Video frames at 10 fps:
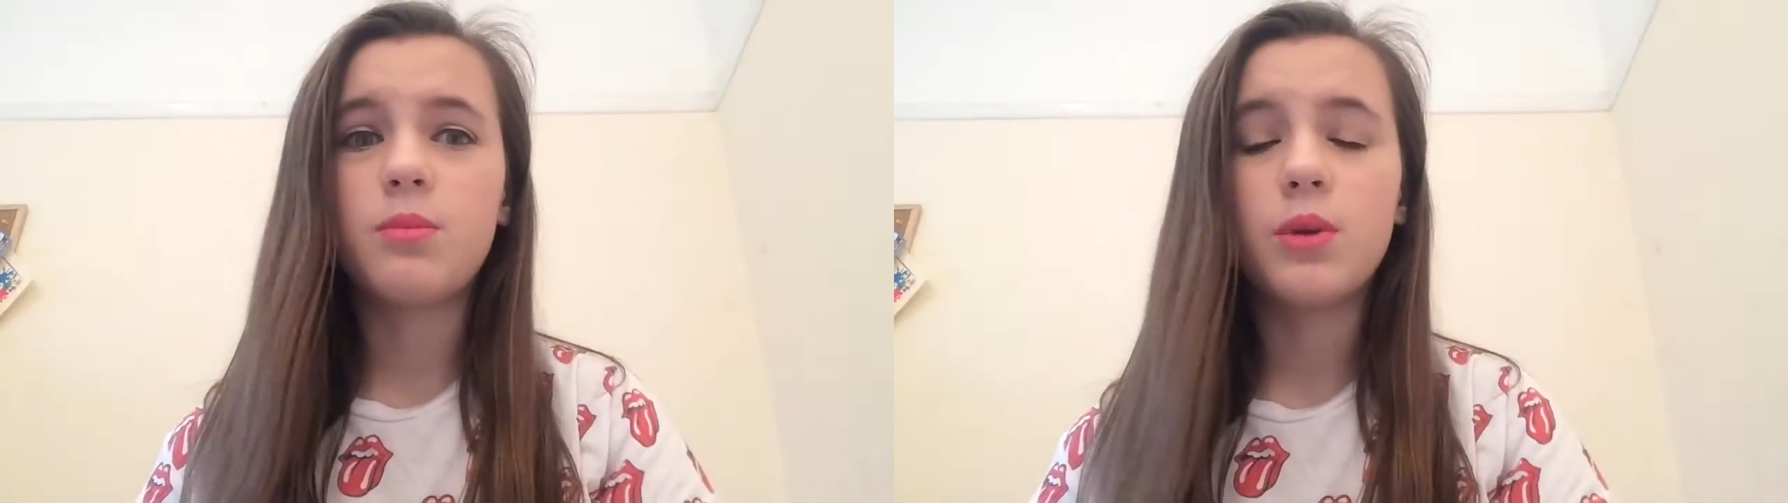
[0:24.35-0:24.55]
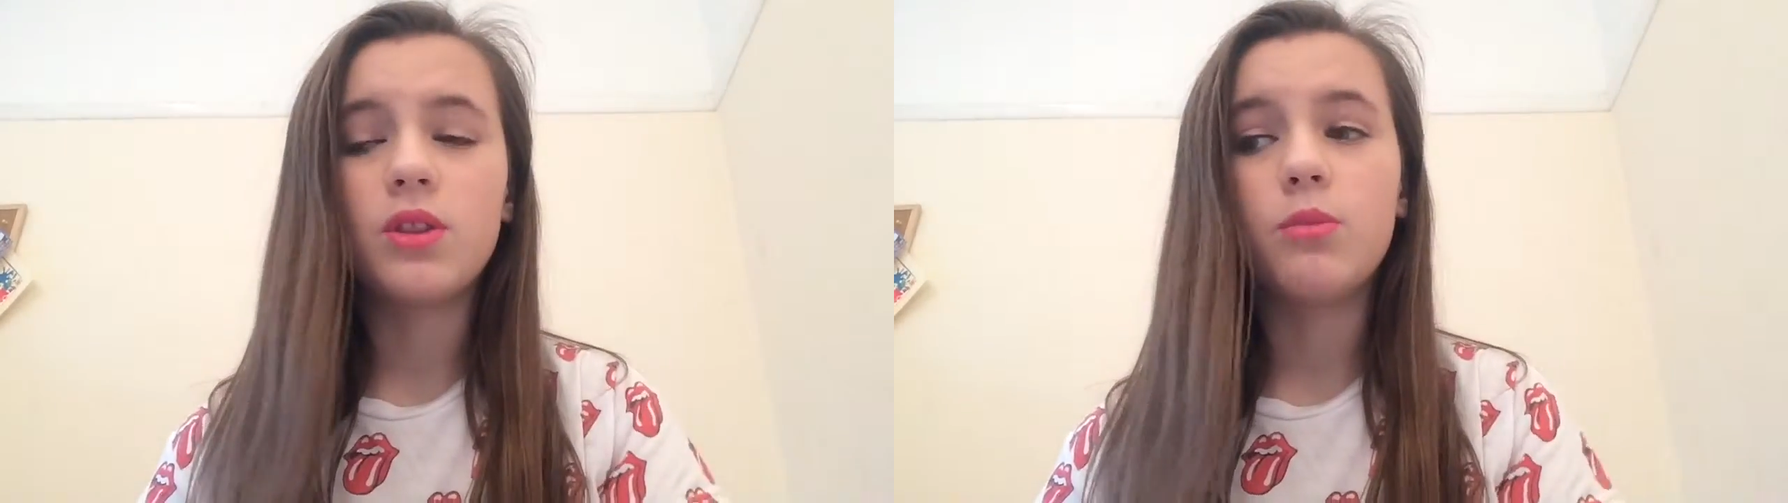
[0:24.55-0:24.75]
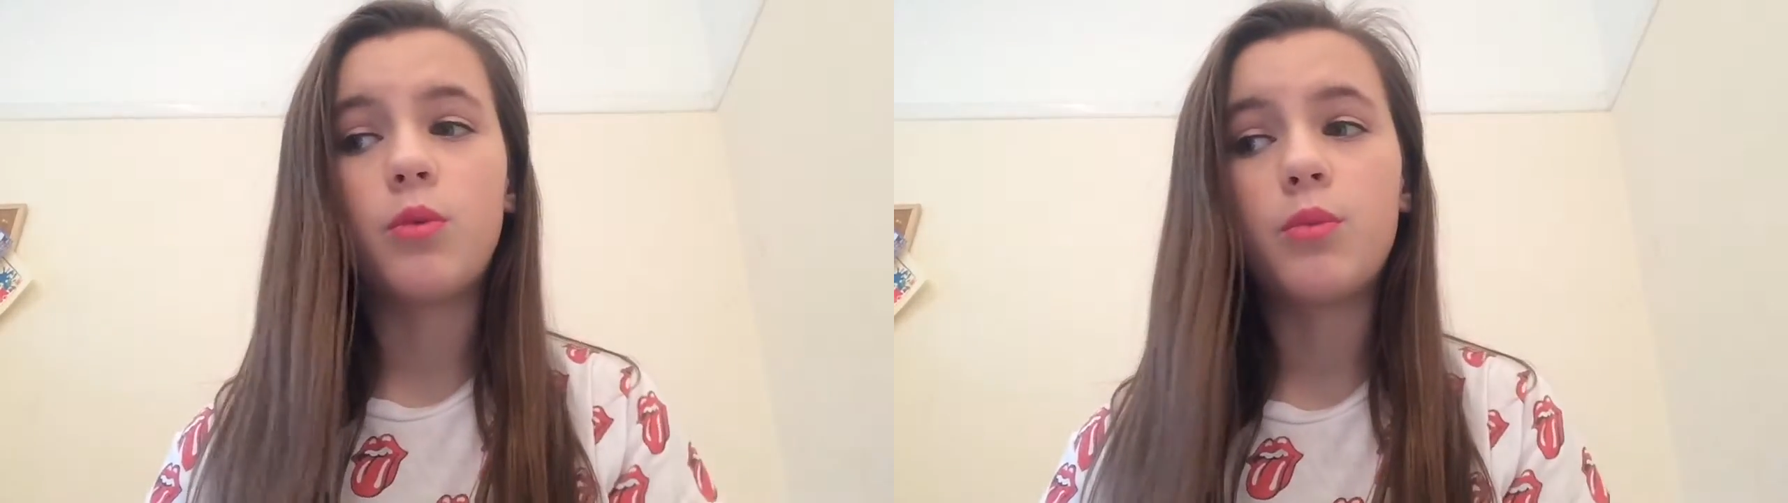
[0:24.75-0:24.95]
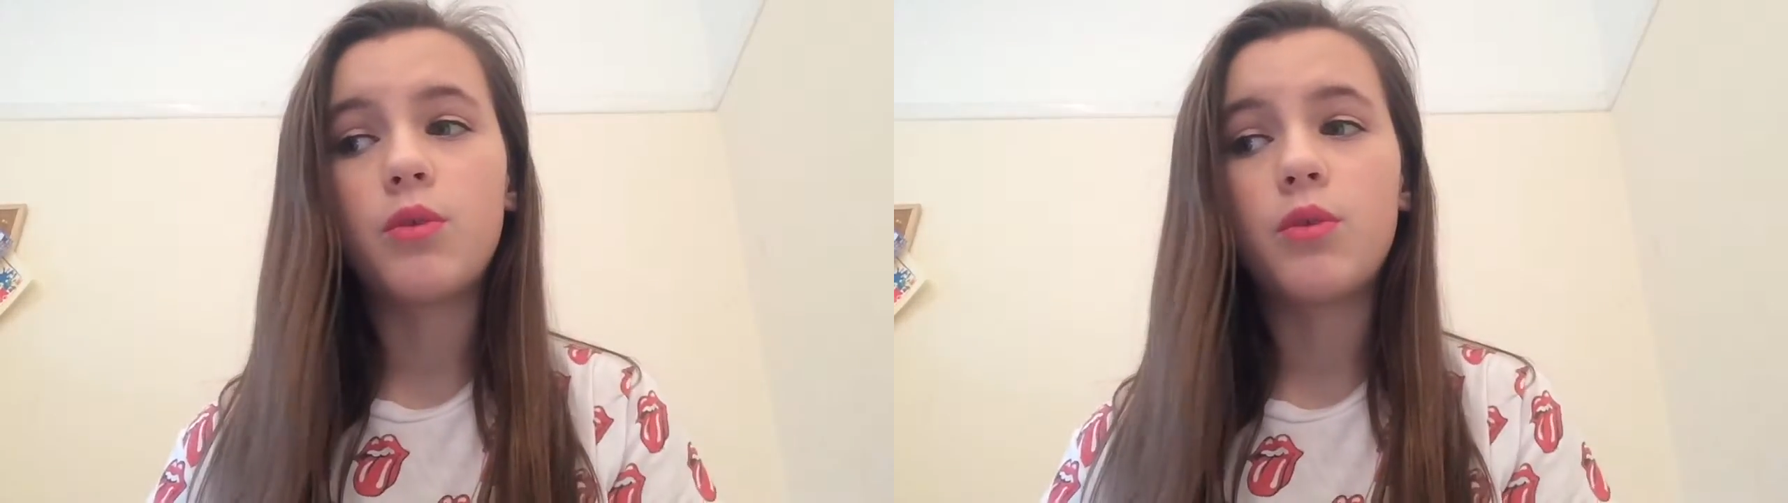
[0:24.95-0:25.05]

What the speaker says: to put them on